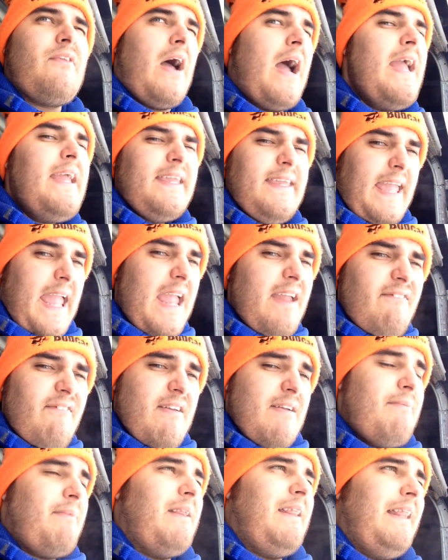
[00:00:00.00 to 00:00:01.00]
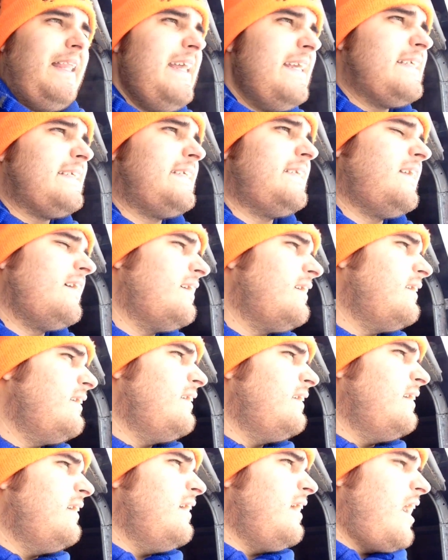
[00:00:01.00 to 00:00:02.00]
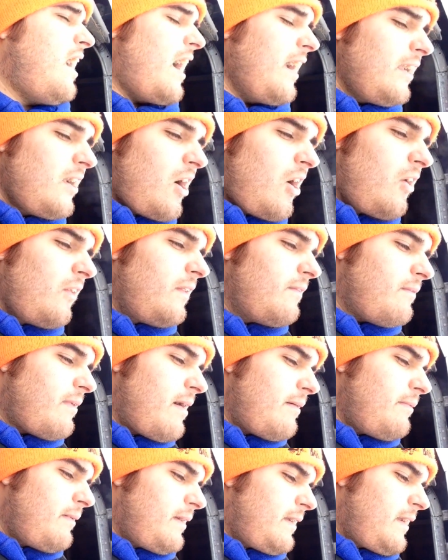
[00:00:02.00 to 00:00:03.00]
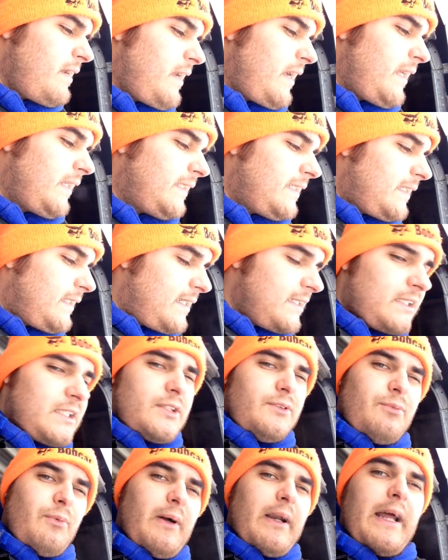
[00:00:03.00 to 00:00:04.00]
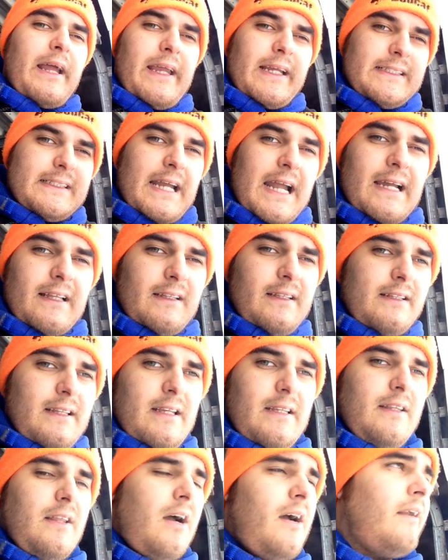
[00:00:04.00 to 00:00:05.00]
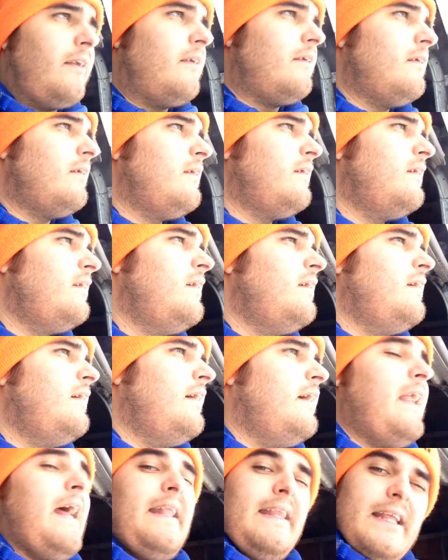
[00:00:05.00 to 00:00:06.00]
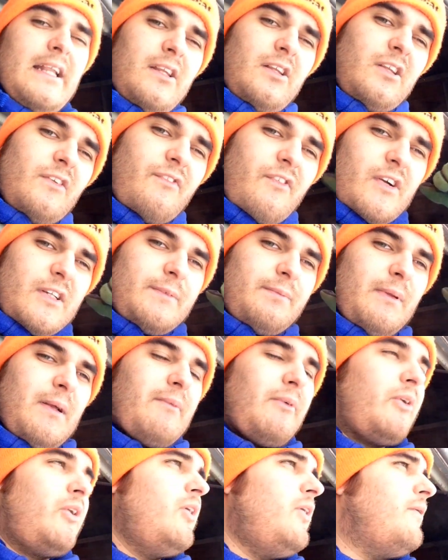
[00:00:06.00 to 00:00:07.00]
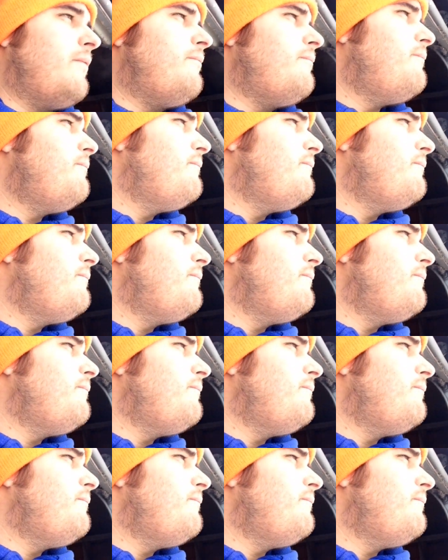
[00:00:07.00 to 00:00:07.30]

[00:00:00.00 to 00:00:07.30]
I gave him a list. I called him up and I said, This is what I exactly need done. And I did it to the first plumber too.